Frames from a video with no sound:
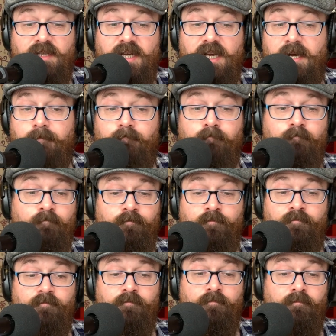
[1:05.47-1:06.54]

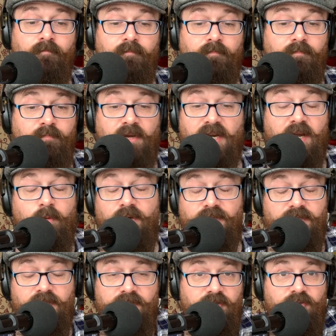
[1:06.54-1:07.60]
but I want
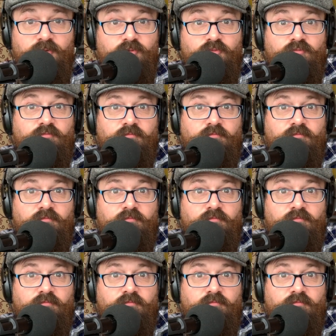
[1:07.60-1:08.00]
to do